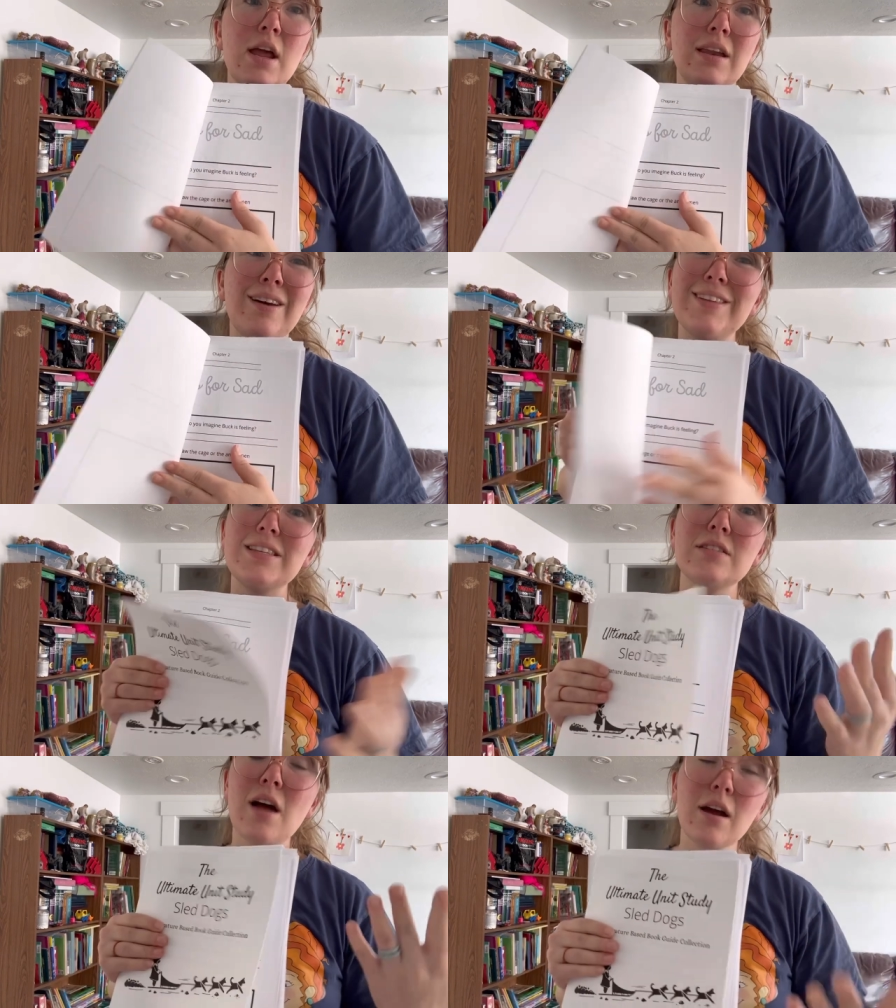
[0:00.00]
Now, this
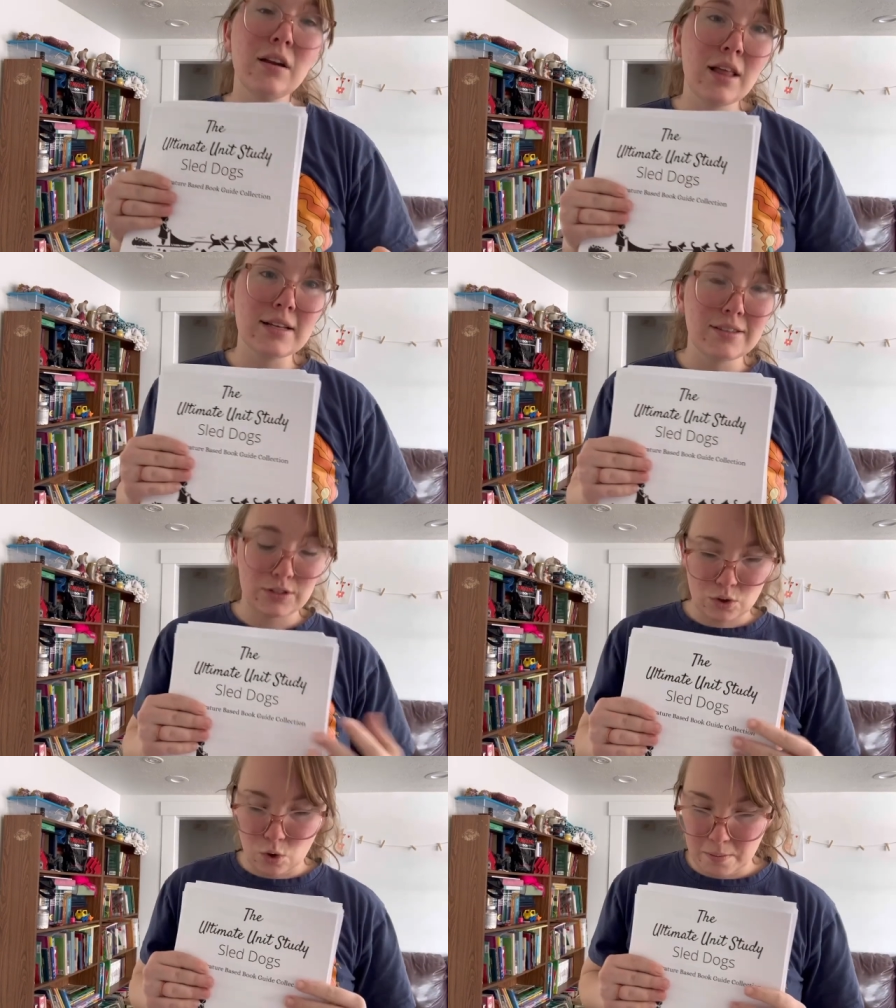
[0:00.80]
is not going to last
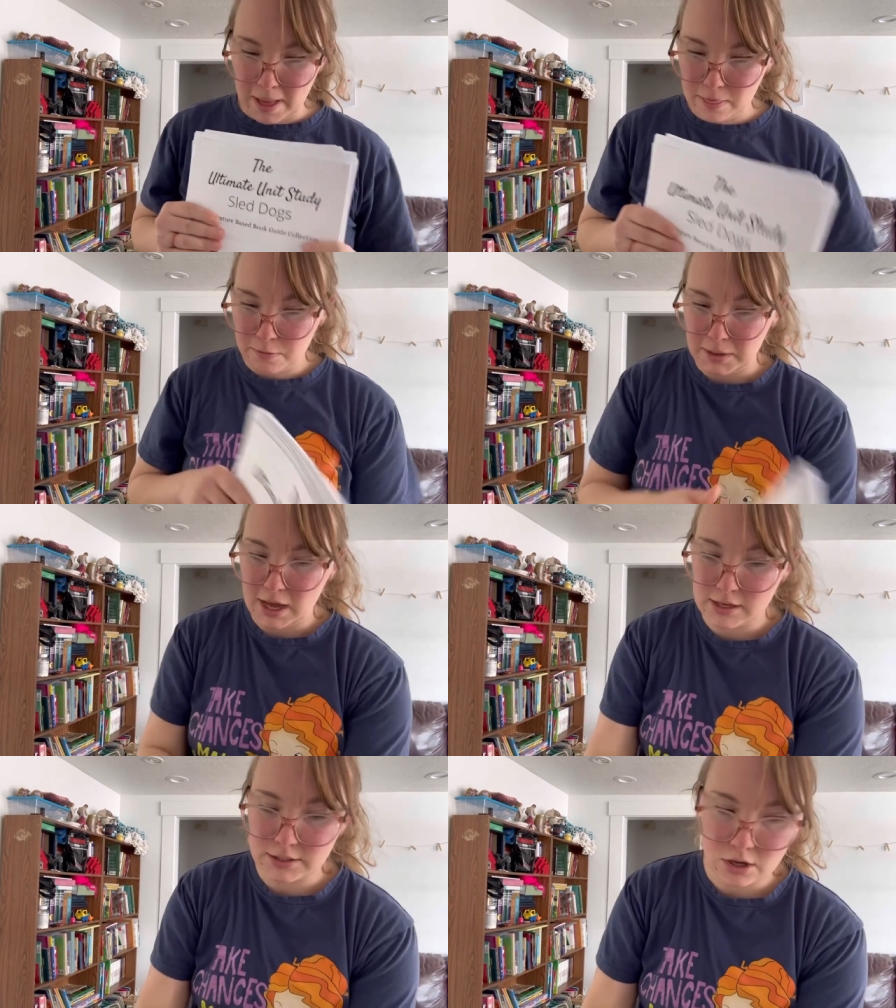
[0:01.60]
us the whole month
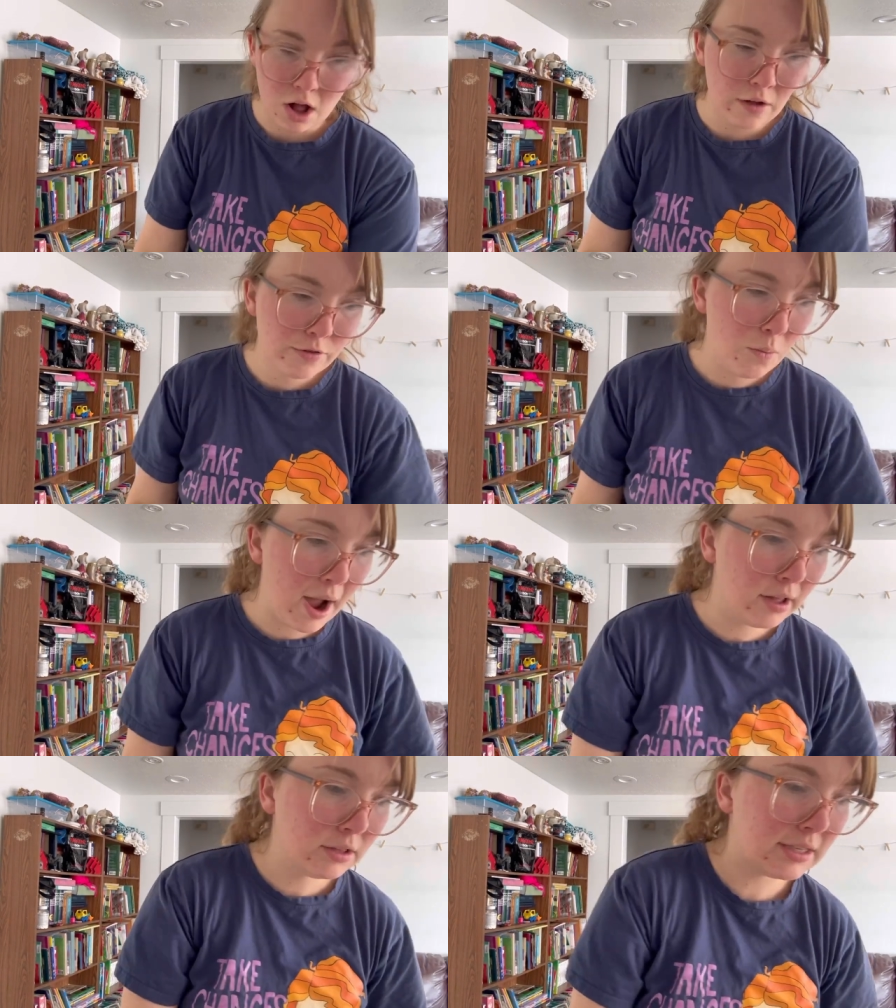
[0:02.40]
because the Call of the Wild